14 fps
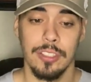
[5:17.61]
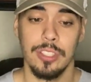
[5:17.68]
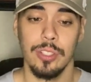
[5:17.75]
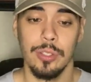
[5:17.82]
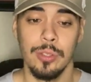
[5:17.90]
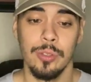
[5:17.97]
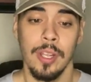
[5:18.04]

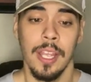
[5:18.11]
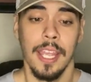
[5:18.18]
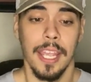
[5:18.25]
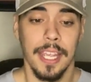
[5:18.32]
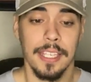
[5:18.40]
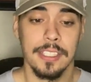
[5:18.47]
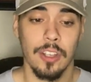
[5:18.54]
to
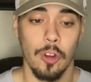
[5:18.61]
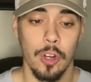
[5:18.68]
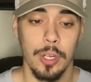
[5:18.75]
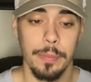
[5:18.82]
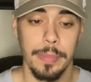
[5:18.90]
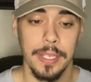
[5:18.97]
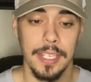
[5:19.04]
is going to
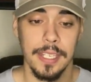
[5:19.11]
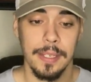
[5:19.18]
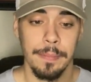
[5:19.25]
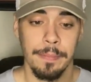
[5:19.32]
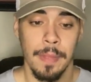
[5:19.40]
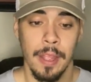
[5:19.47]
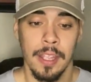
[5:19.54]
be